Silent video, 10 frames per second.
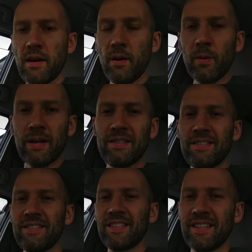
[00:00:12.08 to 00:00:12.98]
Hello
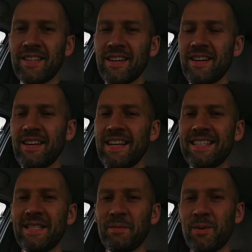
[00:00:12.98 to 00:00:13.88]
guys,
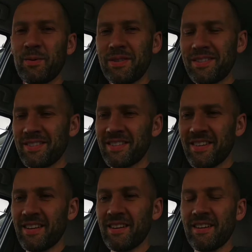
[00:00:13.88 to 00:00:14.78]
Estima owners,
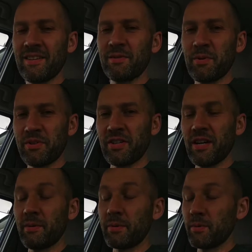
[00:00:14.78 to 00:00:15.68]
especially
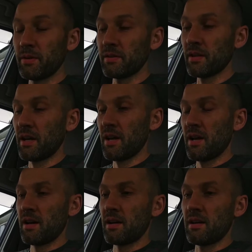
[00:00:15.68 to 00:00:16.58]
hybrid ones.
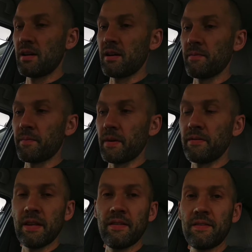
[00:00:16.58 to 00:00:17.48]

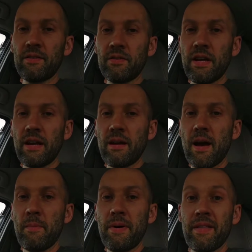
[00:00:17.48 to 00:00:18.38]
I've done today
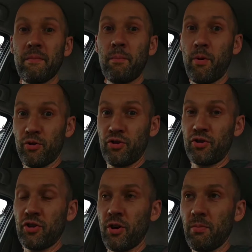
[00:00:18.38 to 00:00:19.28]
a bit
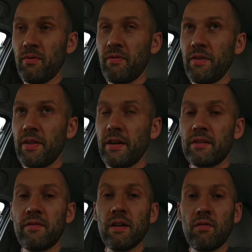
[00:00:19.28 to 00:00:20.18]
bodged job with the
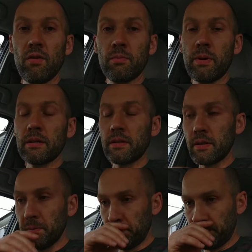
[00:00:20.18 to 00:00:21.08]
12-volt
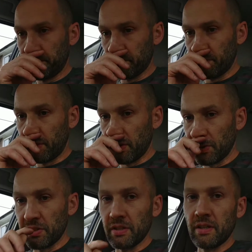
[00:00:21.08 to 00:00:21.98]
battery,
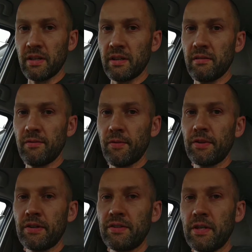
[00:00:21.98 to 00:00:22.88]
because for
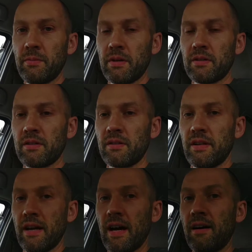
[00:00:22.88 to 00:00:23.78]
the Estimas
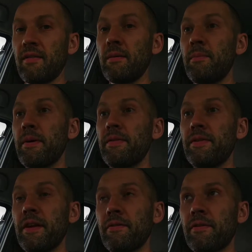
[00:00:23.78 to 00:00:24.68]
they have a
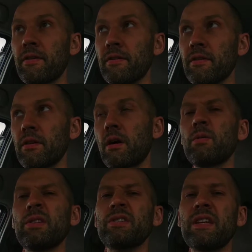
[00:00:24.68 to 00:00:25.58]
bit different, I
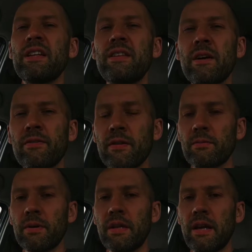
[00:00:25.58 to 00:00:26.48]
wouldn't say
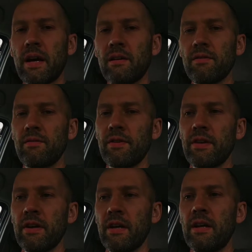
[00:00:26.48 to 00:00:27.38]
different, but they have with
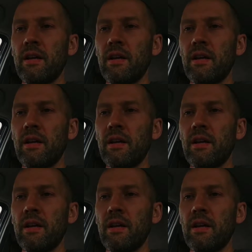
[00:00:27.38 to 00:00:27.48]
the